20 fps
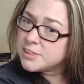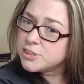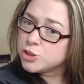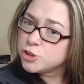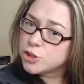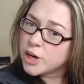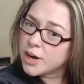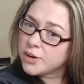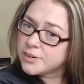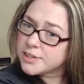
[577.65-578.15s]

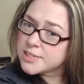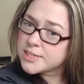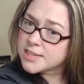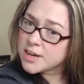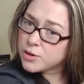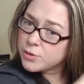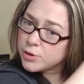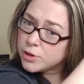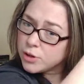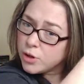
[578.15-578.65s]
dry on its
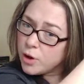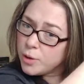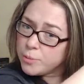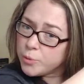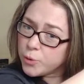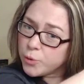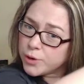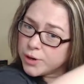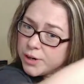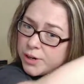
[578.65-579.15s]
own a lot
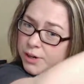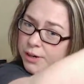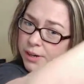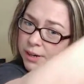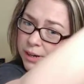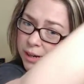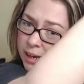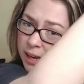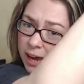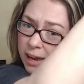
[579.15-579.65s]
more
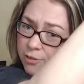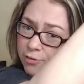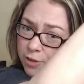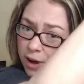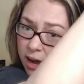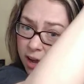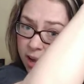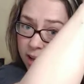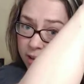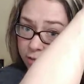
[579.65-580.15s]
if
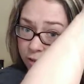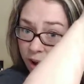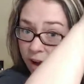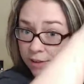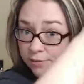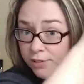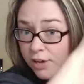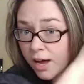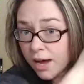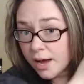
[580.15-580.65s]
I
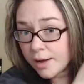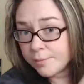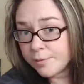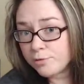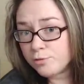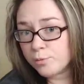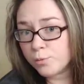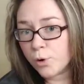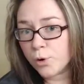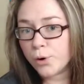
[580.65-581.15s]
have time,
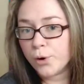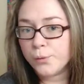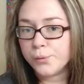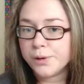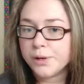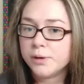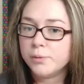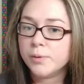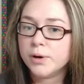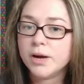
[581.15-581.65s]
if I'm not
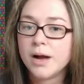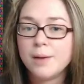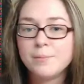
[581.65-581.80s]
going anywhere.